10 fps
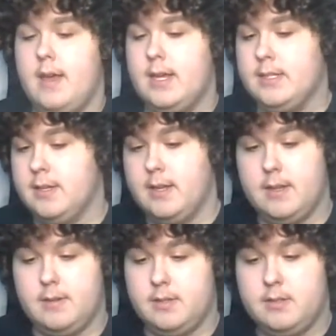It's
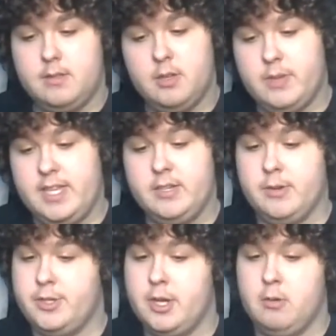some of these are
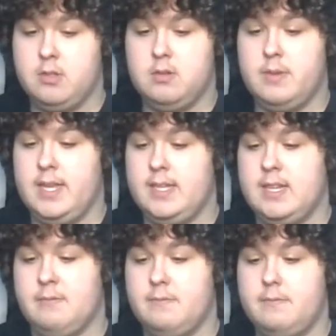a joke. Some of these
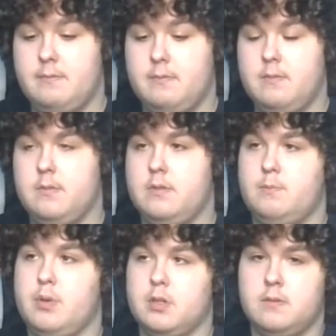I've
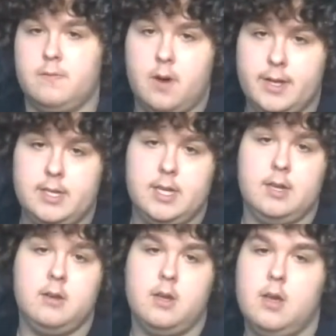put some thought
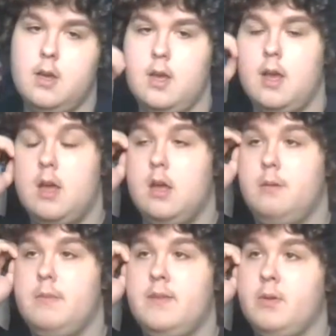into.
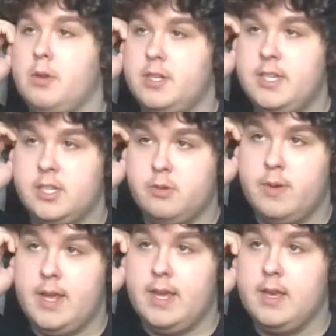Um, if you want to
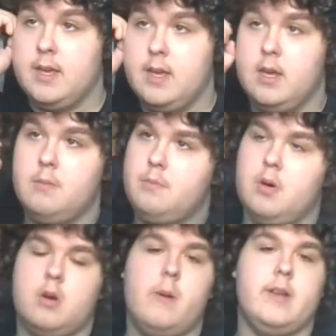disagree,
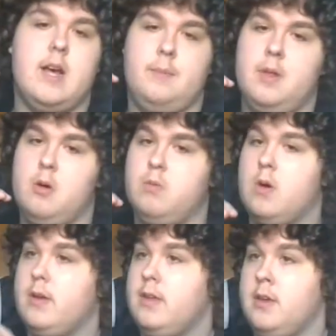put a comment down below
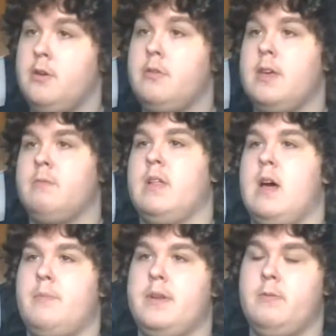what you think will
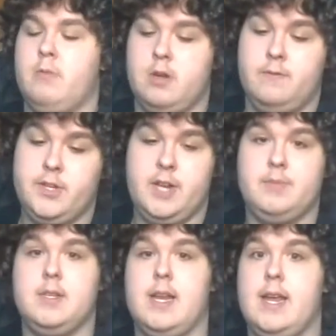happen in WandaVision
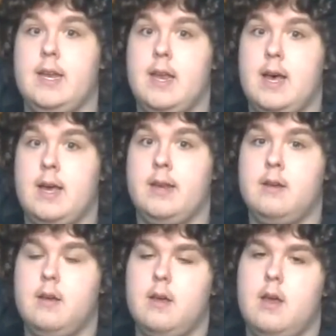episode eight and nine.
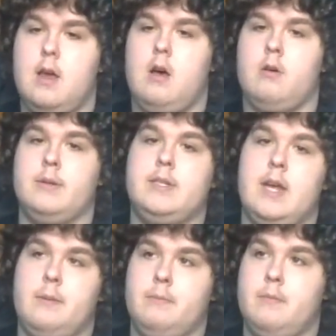Obviously,
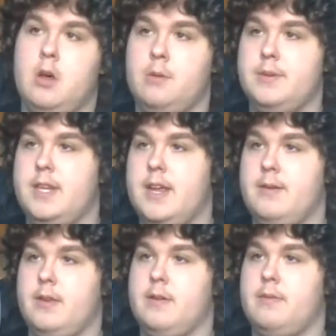I'm open to
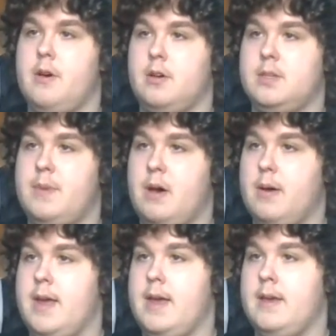hearing your thoughts
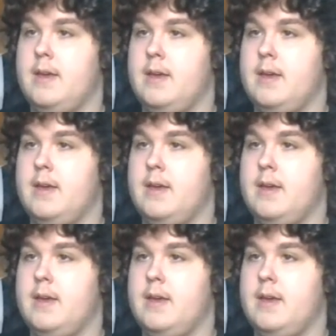about it.